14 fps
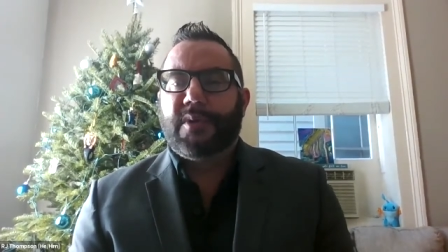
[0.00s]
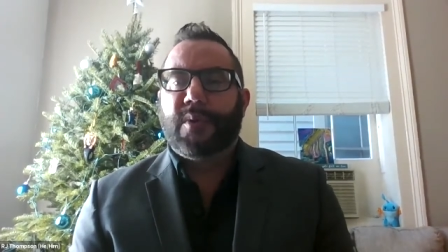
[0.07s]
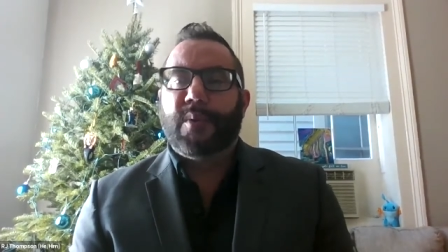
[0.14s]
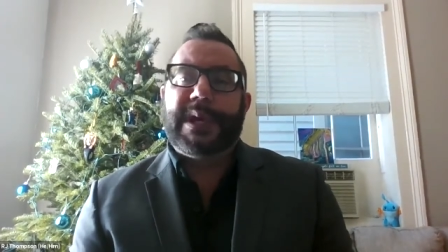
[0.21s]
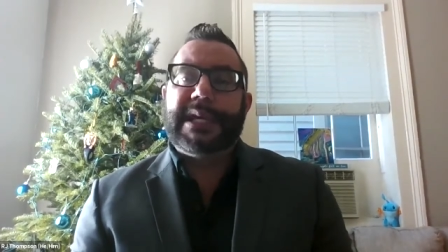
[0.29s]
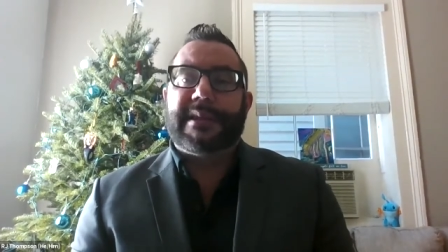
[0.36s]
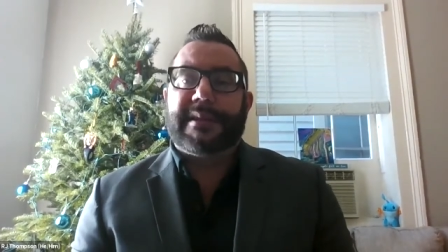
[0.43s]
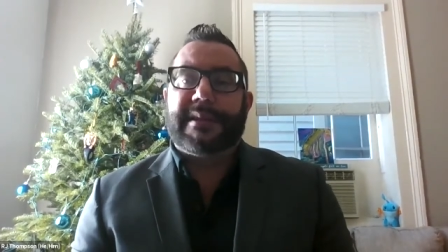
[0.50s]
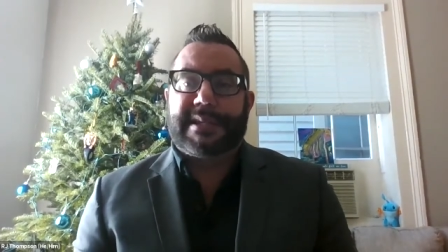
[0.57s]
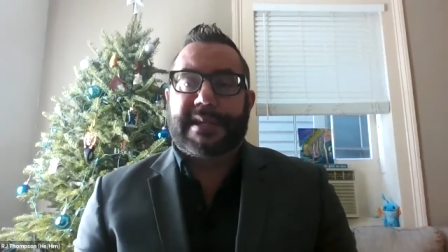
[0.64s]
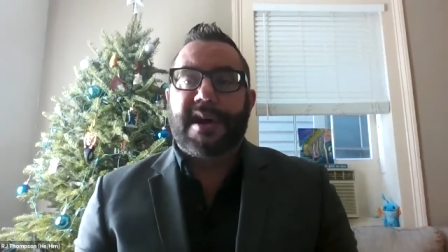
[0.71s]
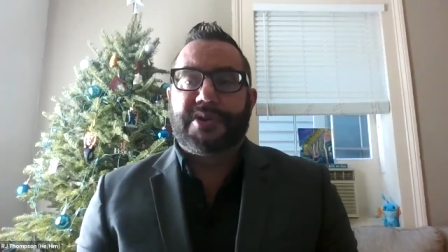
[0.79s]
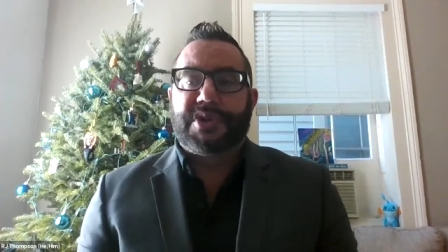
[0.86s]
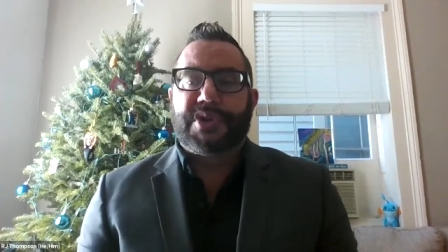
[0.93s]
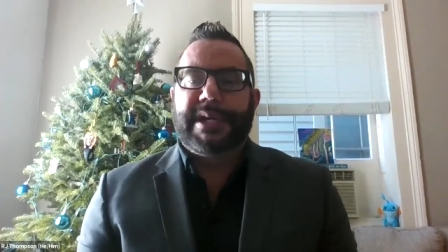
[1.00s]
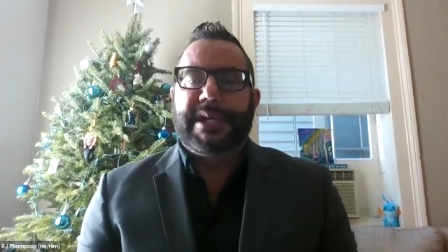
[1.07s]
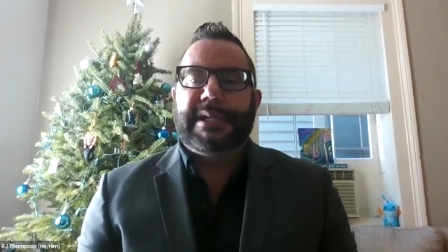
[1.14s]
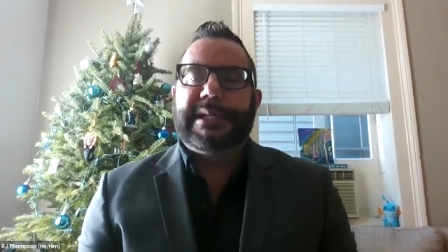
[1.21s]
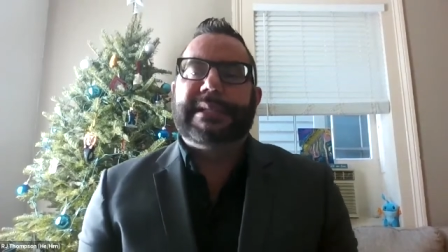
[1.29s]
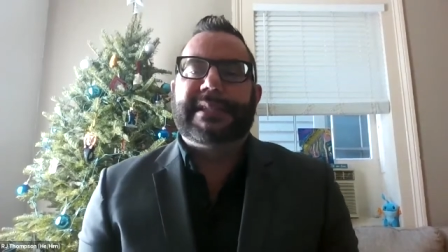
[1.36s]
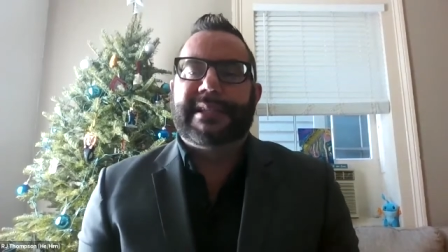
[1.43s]
we in this country
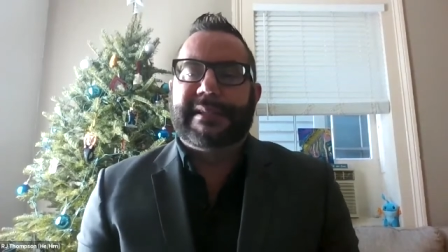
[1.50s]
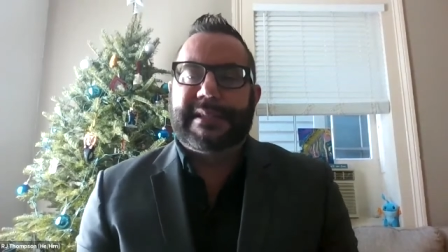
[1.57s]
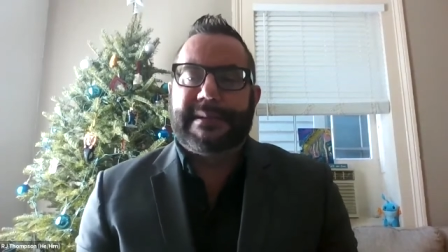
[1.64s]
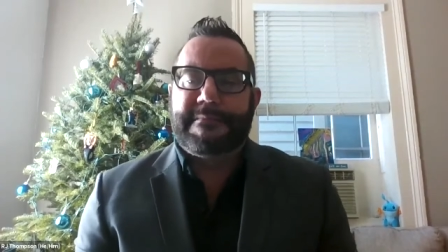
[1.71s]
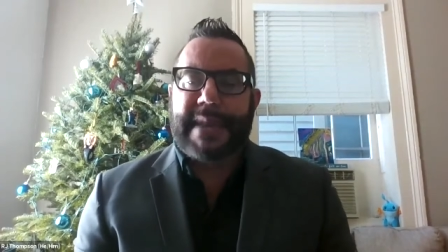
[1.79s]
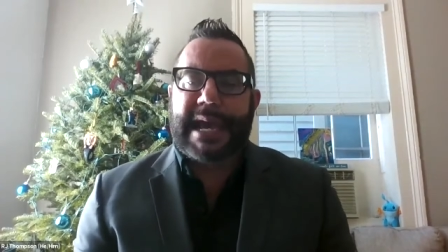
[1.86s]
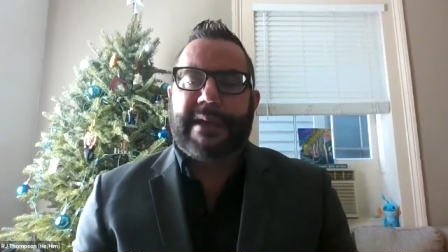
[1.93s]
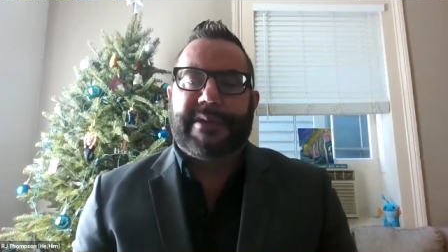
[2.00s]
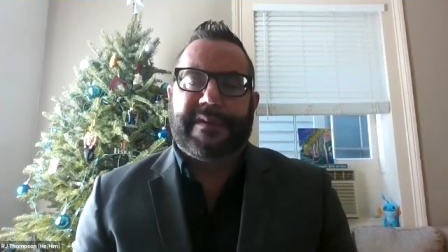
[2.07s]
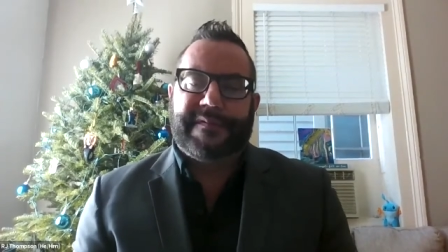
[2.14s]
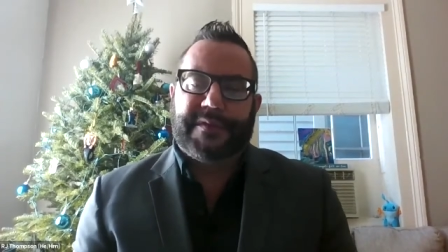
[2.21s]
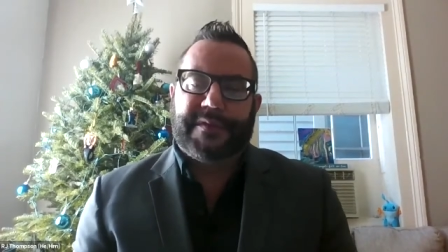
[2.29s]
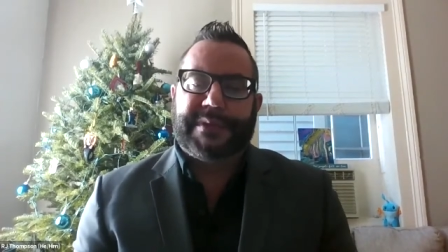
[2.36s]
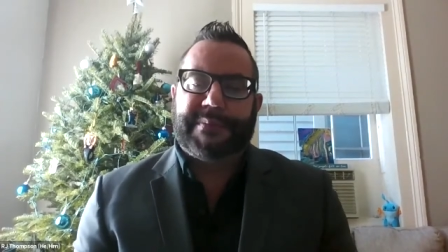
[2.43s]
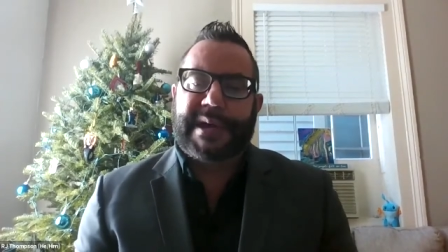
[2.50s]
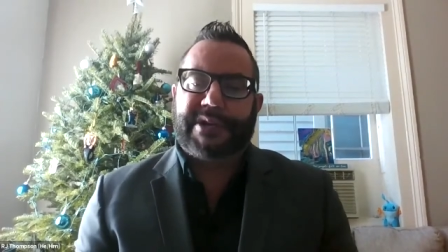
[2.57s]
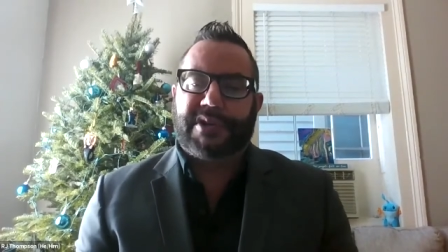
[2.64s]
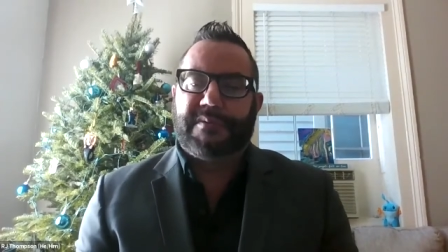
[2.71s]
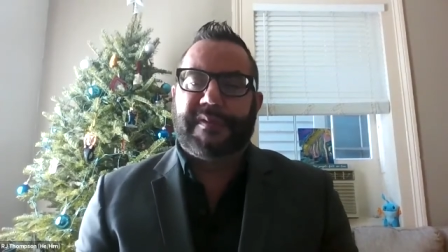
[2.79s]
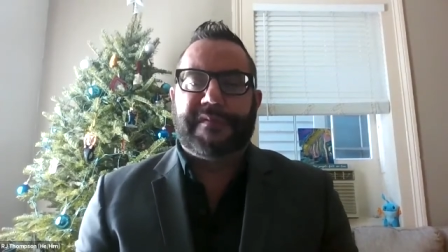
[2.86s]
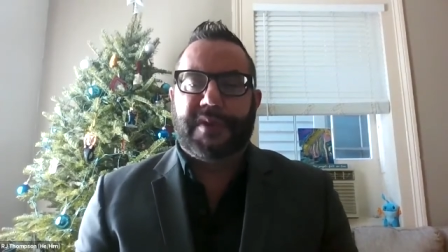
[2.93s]
need to demand the full spectrum of